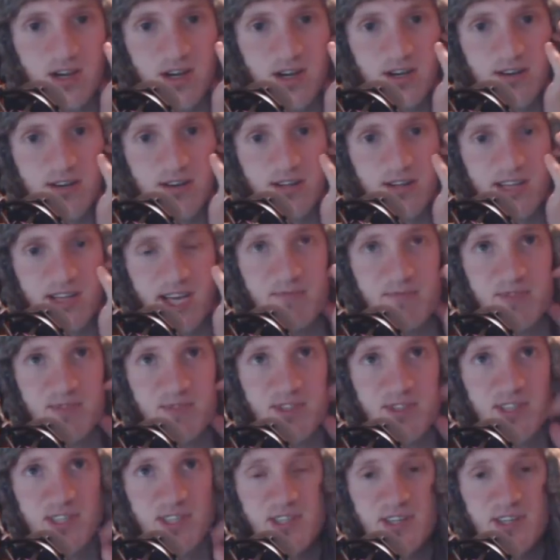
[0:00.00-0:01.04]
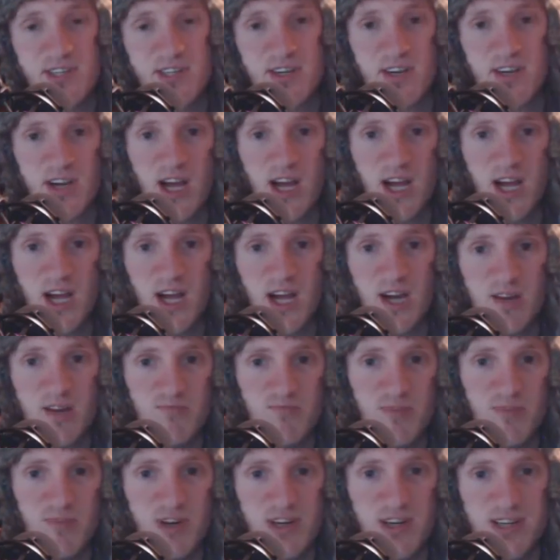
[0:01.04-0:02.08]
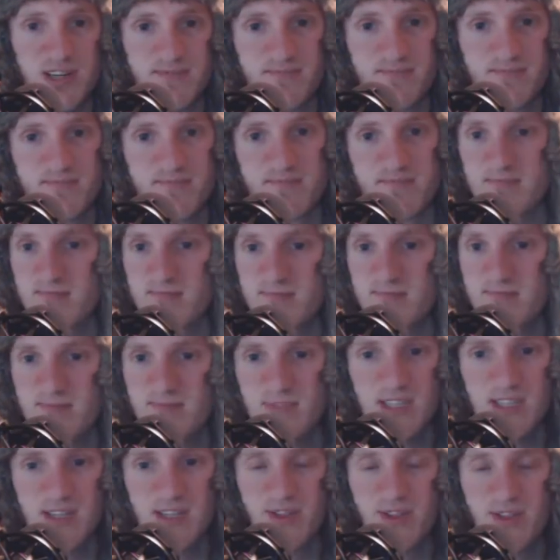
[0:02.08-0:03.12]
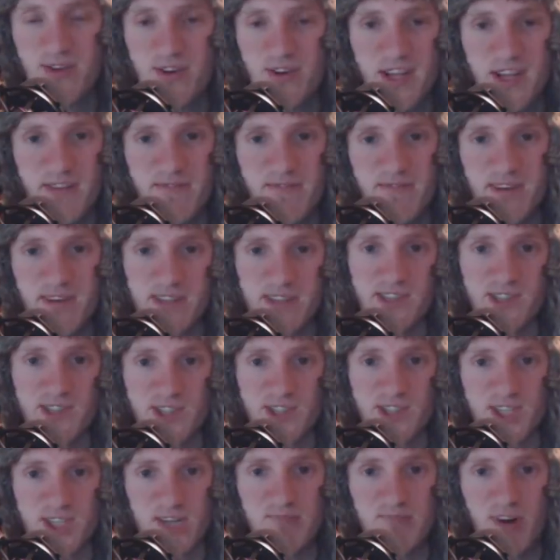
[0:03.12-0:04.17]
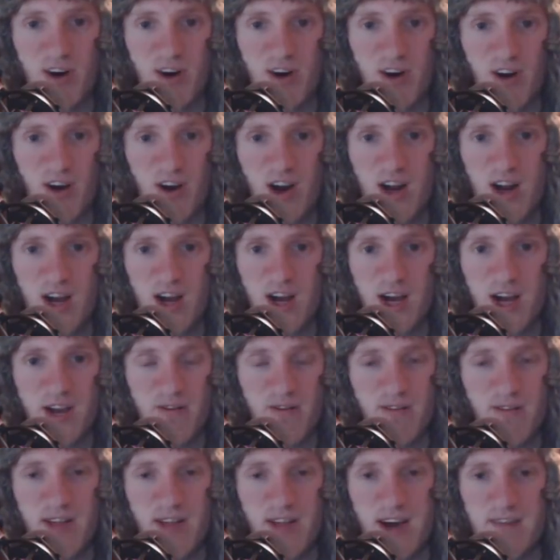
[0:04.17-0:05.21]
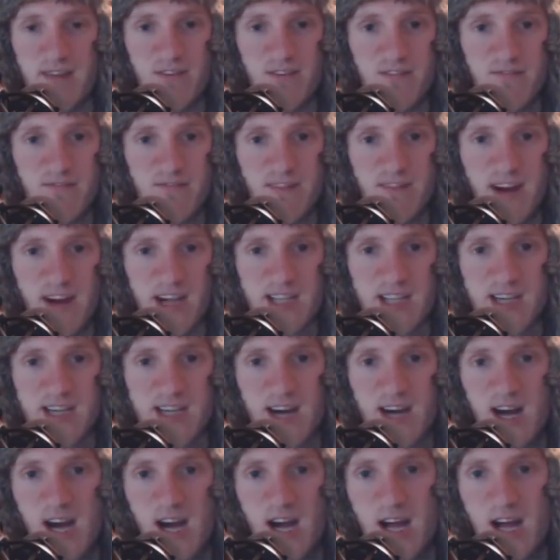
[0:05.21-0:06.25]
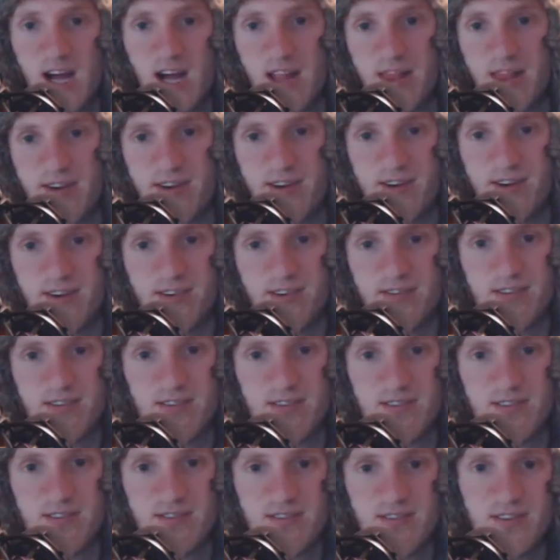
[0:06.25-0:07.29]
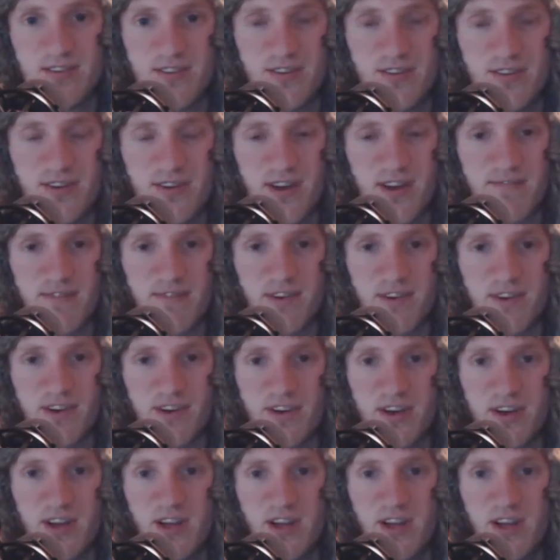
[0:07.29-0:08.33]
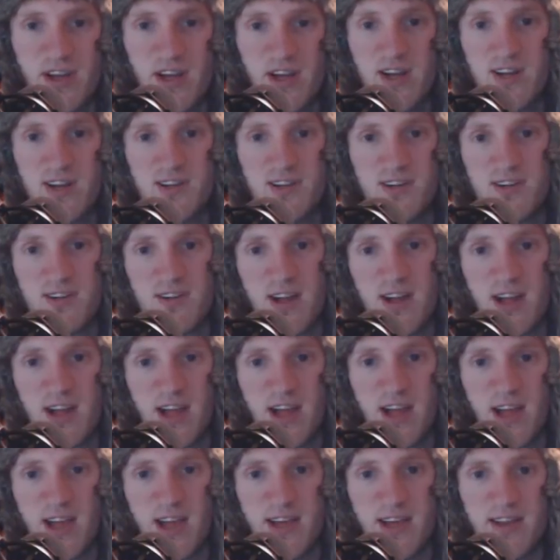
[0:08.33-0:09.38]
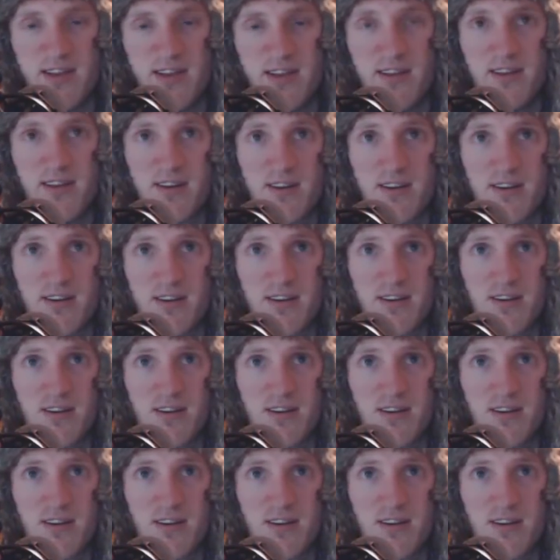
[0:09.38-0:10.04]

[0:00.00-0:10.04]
games this year, but their defense is subpar. I know that for a fact. They're not very good, and